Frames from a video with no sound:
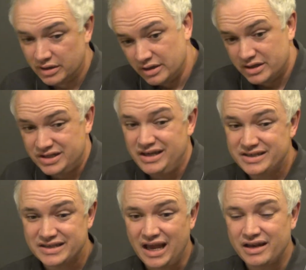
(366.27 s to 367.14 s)
She
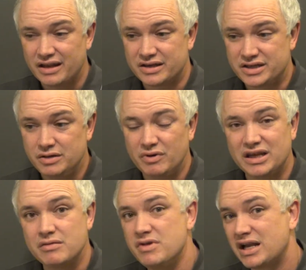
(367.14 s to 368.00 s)
said that she would
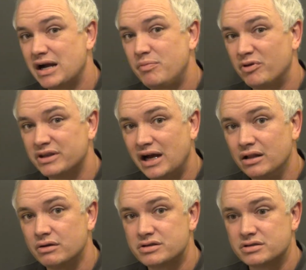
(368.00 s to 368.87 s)
give me a couple of
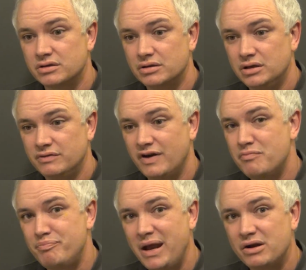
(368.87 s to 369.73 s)
dollars if
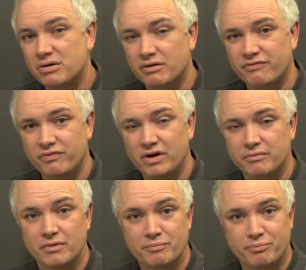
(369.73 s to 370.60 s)
I'd paint her front
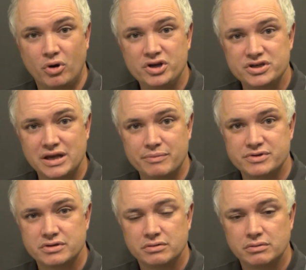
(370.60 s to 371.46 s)
porch steps.